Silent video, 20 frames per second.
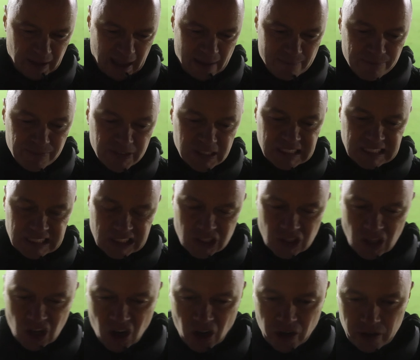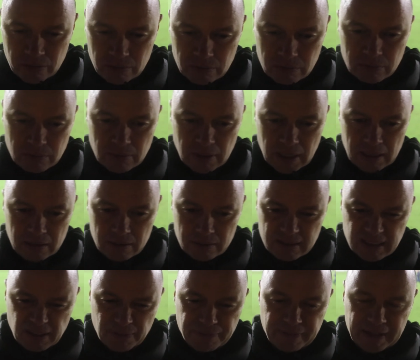emphasis on
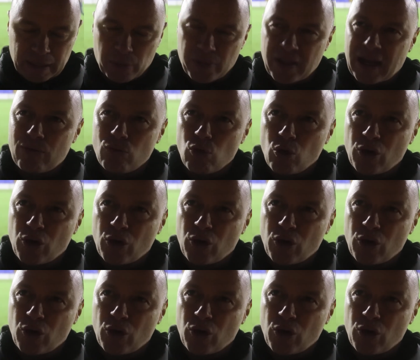defending with our